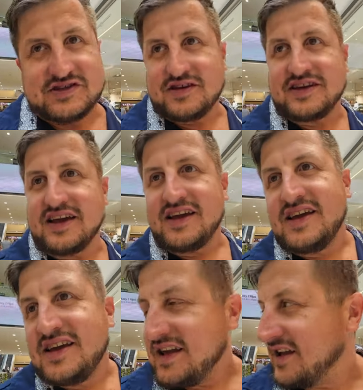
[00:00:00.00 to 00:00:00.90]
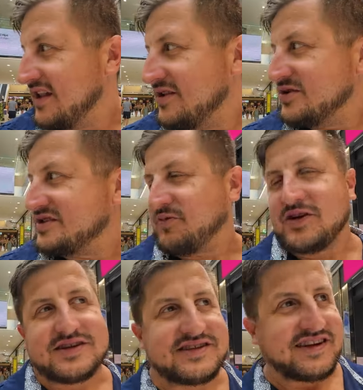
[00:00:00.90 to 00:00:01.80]
so he got a little
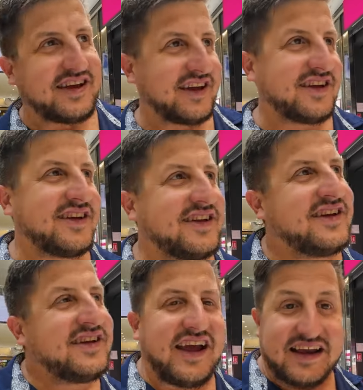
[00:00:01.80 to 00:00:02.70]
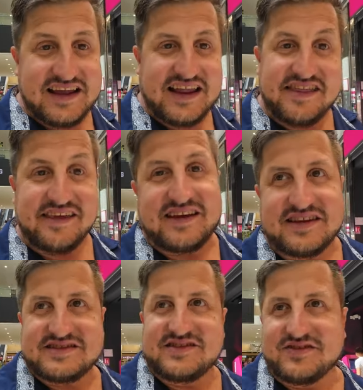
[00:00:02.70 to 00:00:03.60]
spoiled today. And he had that thing in
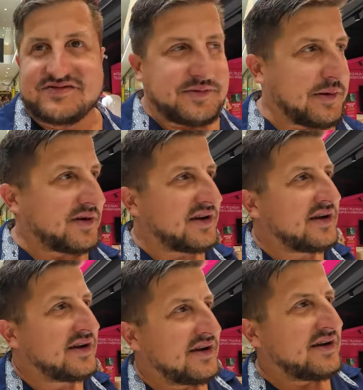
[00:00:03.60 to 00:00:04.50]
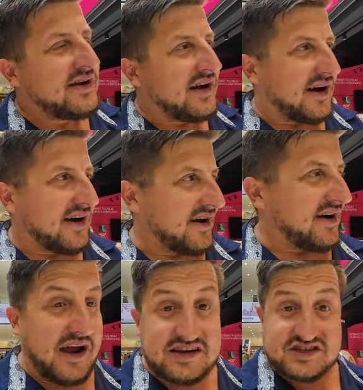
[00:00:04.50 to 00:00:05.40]
his nose, remember?
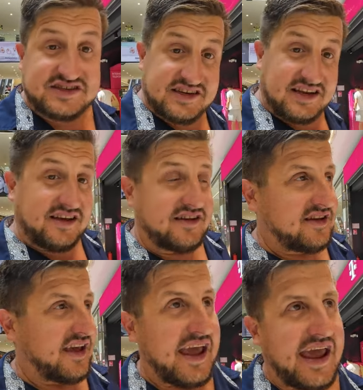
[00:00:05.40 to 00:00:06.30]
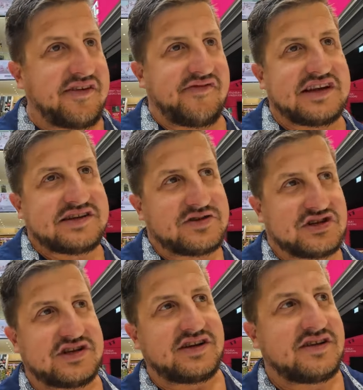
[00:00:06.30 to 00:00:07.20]
I just seen an egg vending
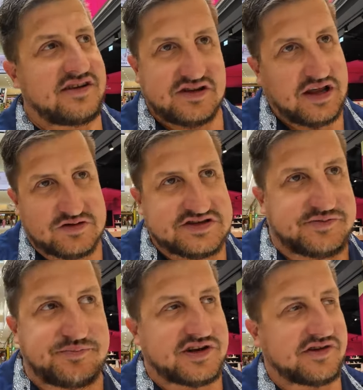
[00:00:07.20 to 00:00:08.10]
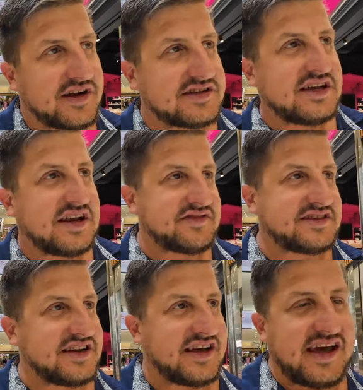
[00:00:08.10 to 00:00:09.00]
machine. That was pretty crazy. I never
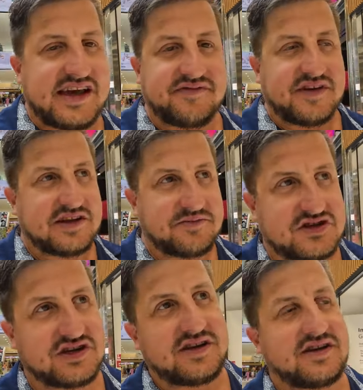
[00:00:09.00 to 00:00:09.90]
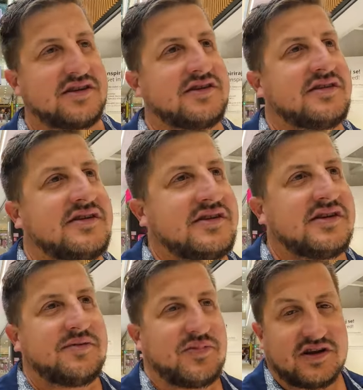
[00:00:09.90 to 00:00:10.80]
seen an egg vending machine here.
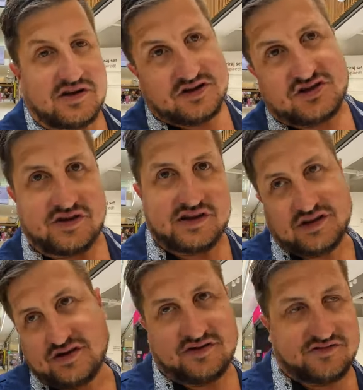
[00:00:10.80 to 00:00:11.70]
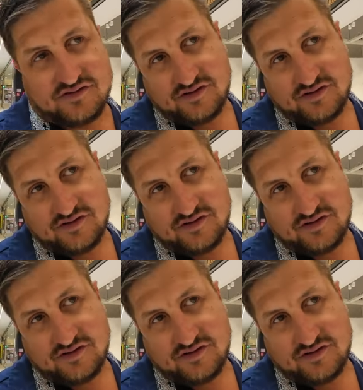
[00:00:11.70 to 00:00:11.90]
But I'll show you a little